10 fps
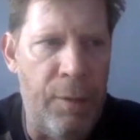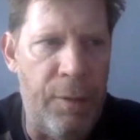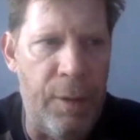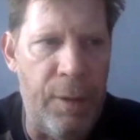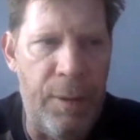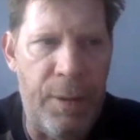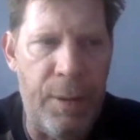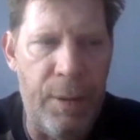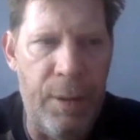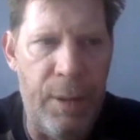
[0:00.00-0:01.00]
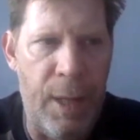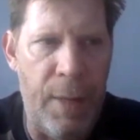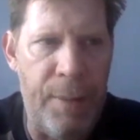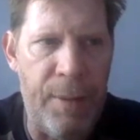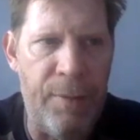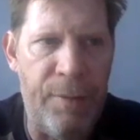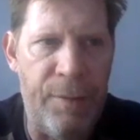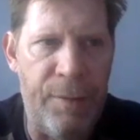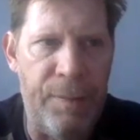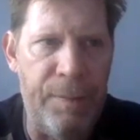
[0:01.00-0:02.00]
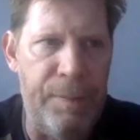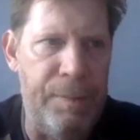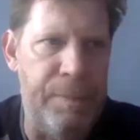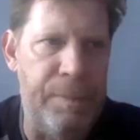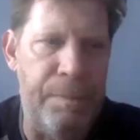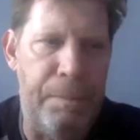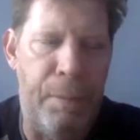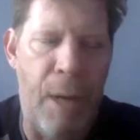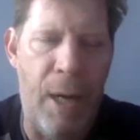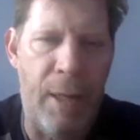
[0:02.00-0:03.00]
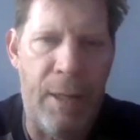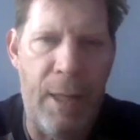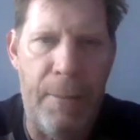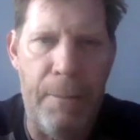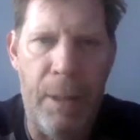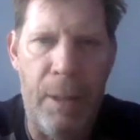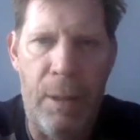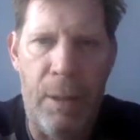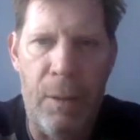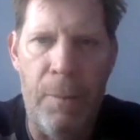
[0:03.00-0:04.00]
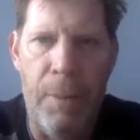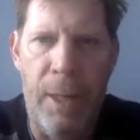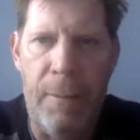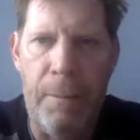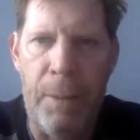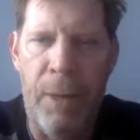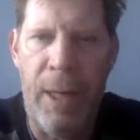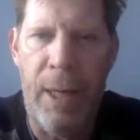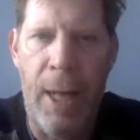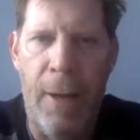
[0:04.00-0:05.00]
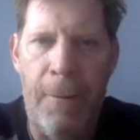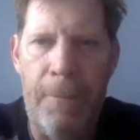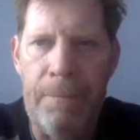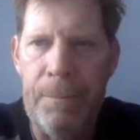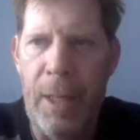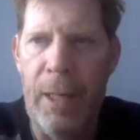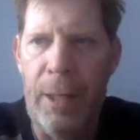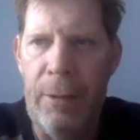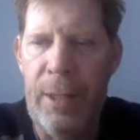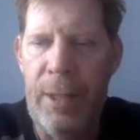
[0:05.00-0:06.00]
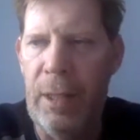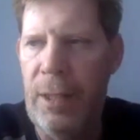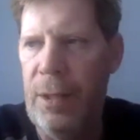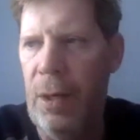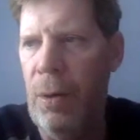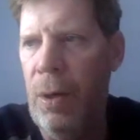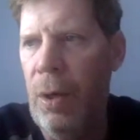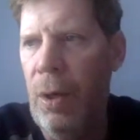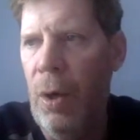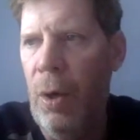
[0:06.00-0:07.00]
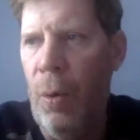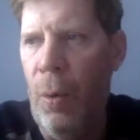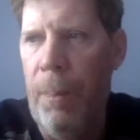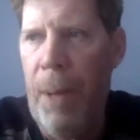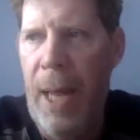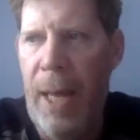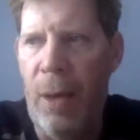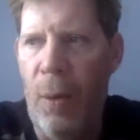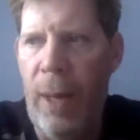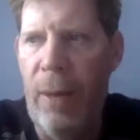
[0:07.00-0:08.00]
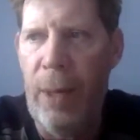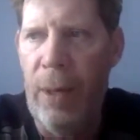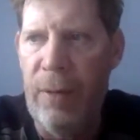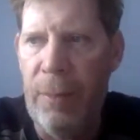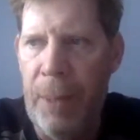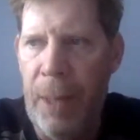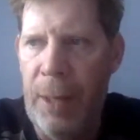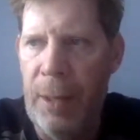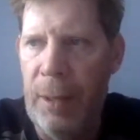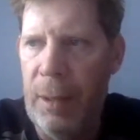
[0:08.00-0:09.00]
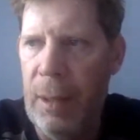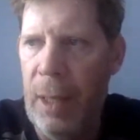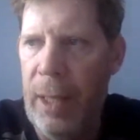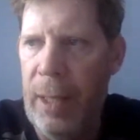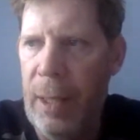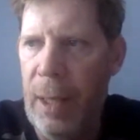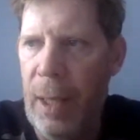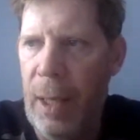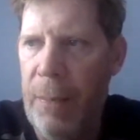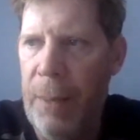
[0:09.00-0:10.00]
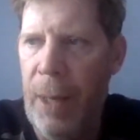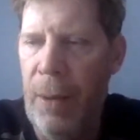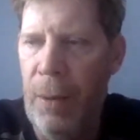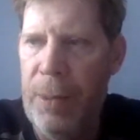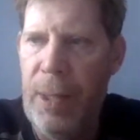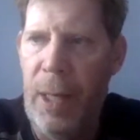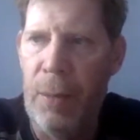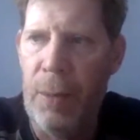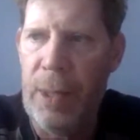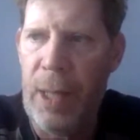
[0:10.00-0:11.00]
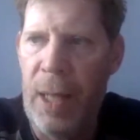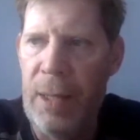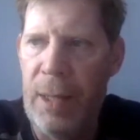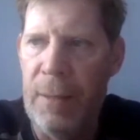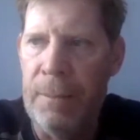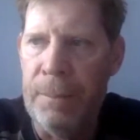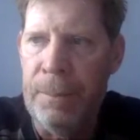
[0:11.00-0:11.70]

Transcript: for certain types of products like milk or meat. But right now, and increasingly so, we're paying in a way that we don't even ponder. Like uh, in my home state of Wisconsin,